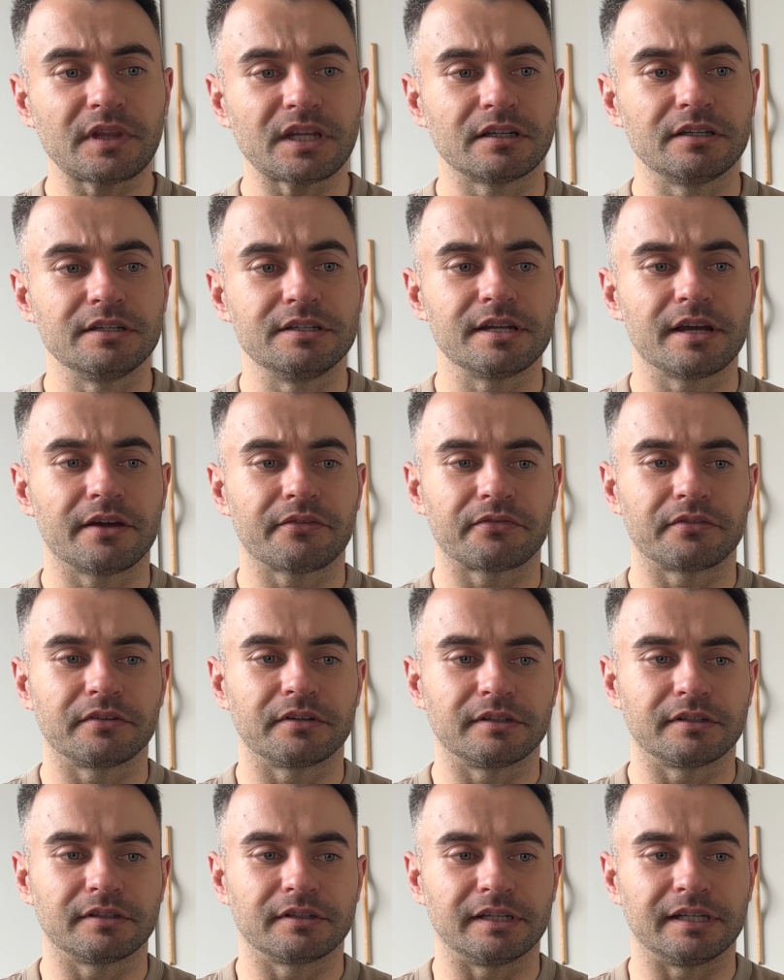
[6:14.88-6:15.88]

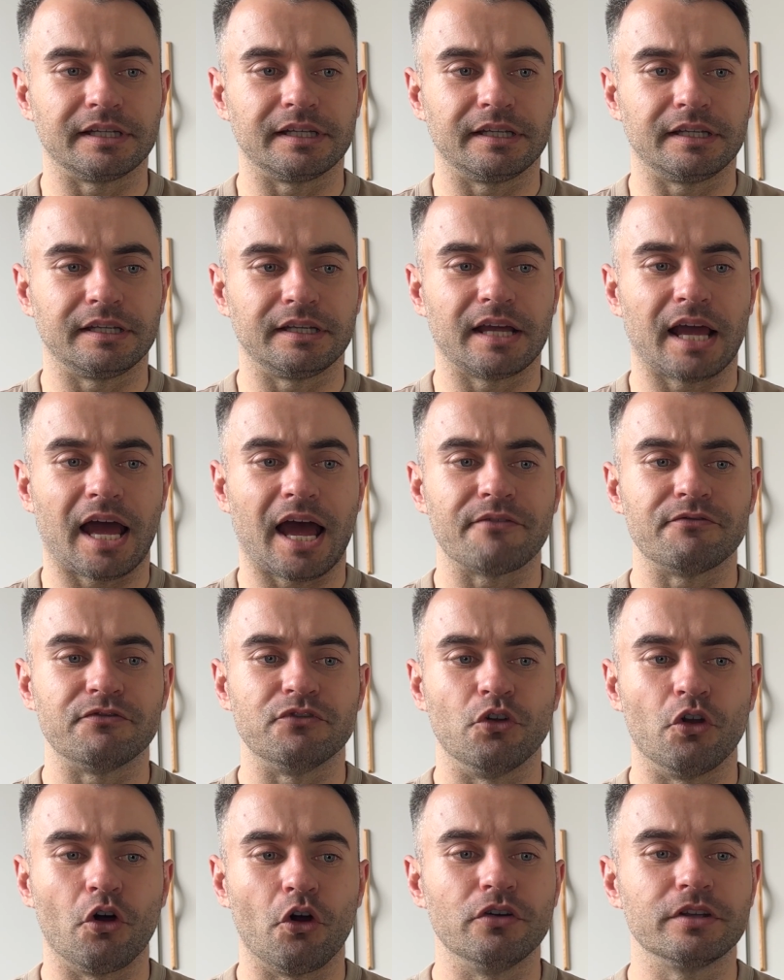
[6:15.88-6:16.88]
definitely
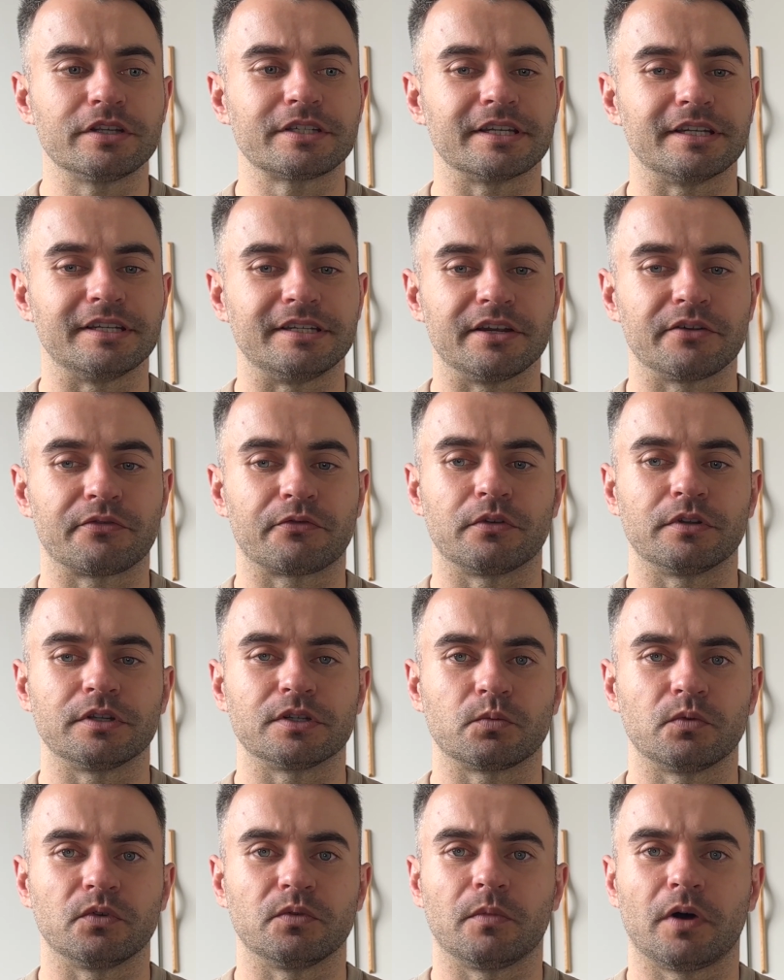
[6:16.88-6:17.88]
have noticed the
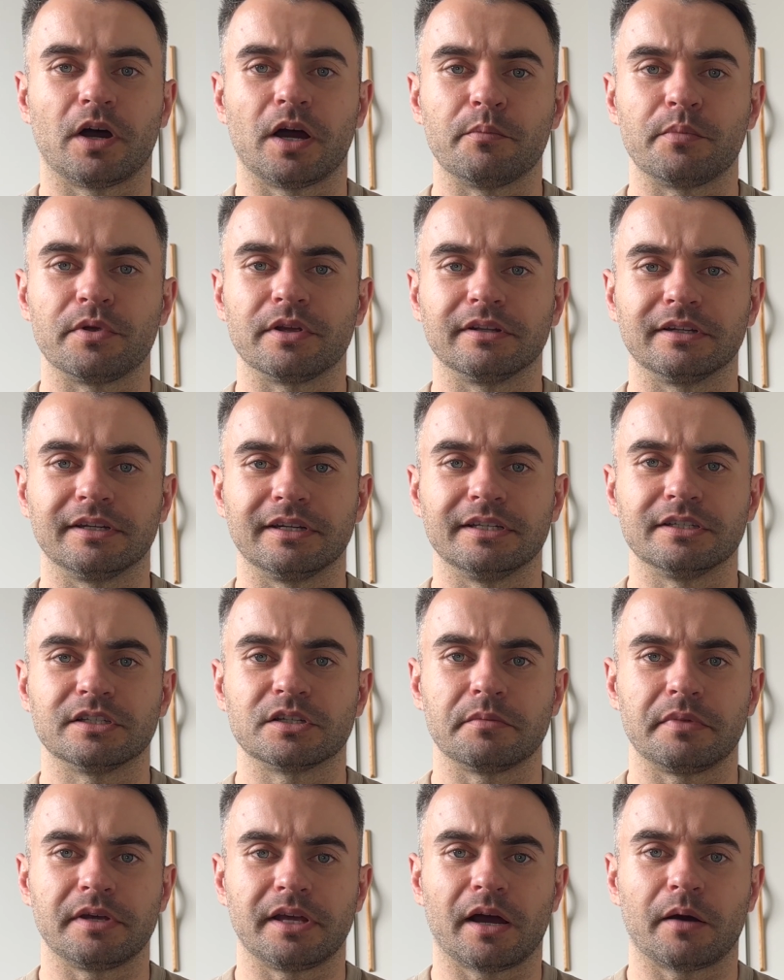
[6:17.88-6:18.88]
difference with my ability
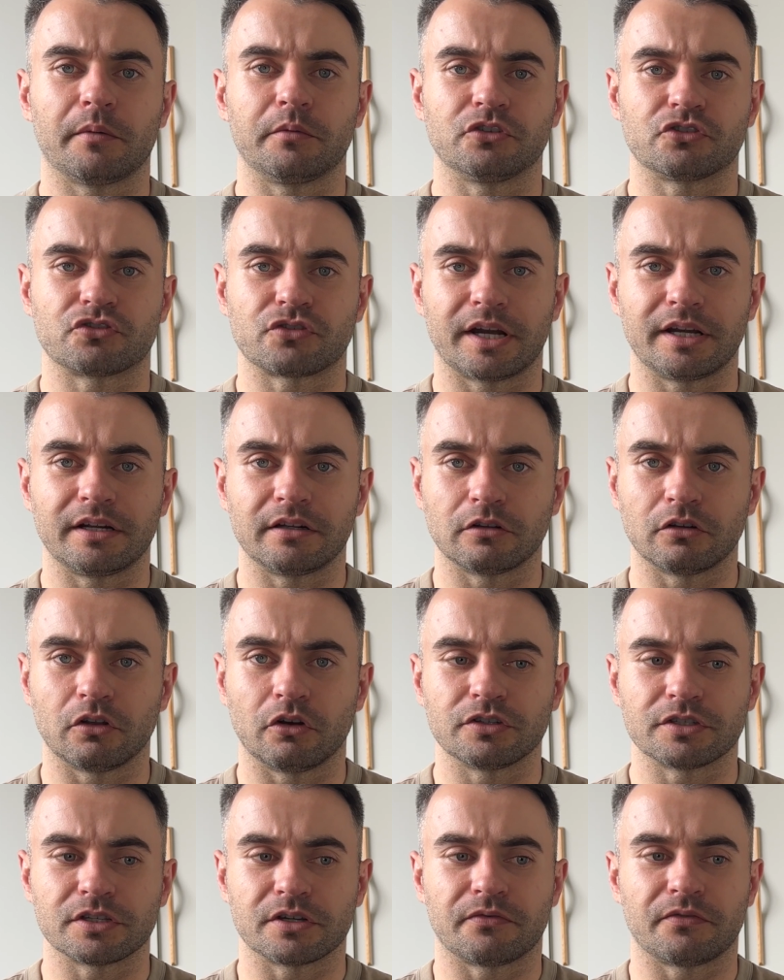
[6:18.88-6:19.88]
to be able to train
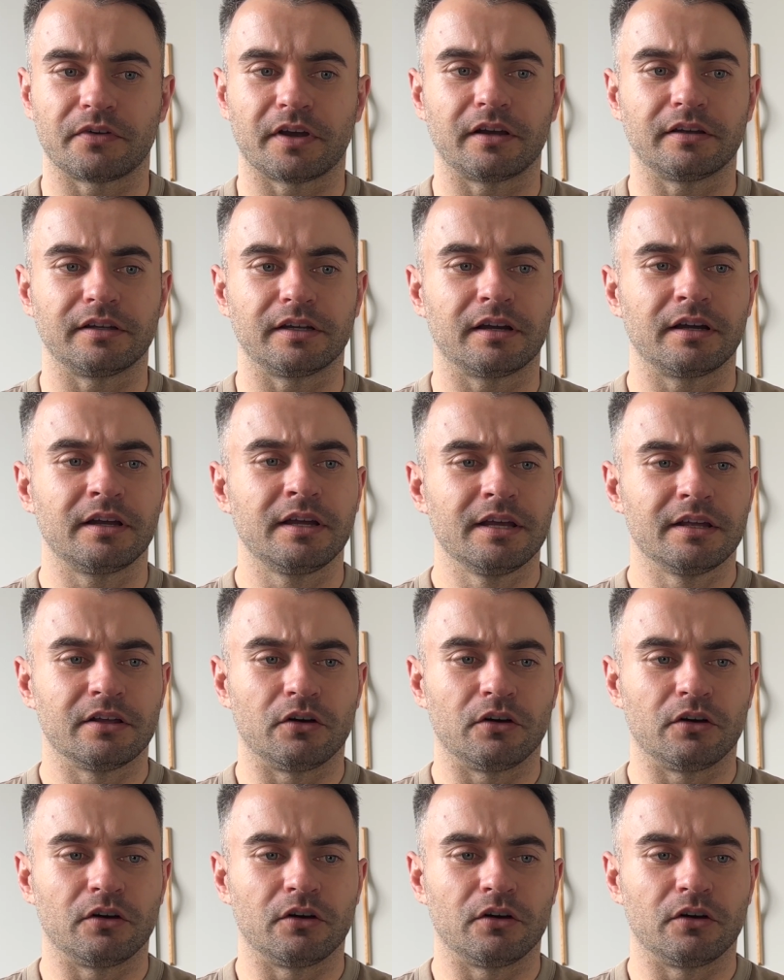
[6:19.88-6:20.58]
closer to failure.